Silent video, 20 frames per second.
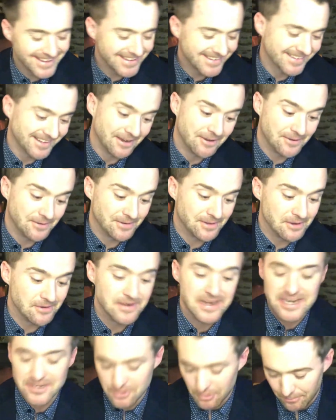so you
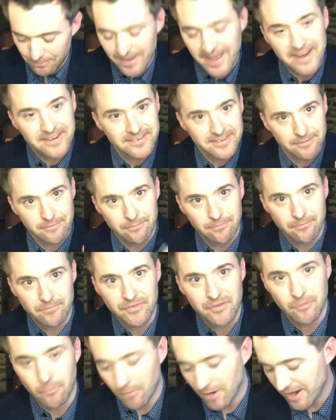need your pen to,
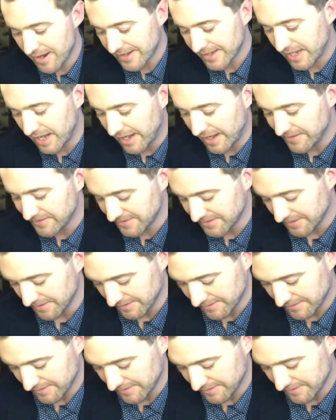to work in an instant,